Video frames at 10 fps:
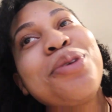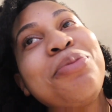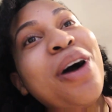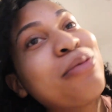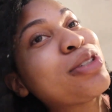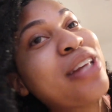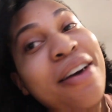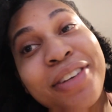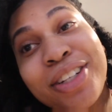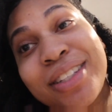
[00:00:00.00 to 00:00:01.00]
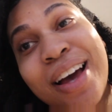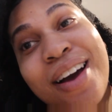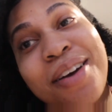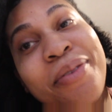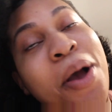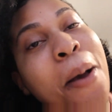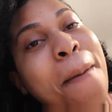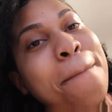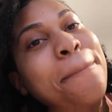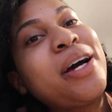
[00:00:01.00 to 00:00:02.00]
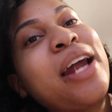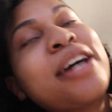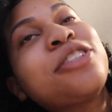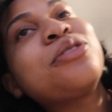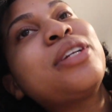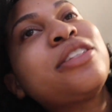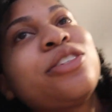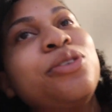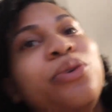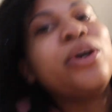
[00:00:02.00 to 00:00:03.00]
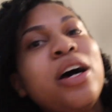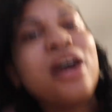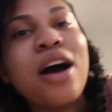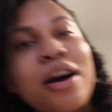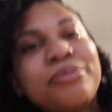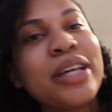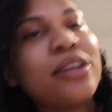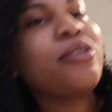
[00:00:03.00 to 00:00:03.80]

people. I'm just having a good time. But I just wanted to update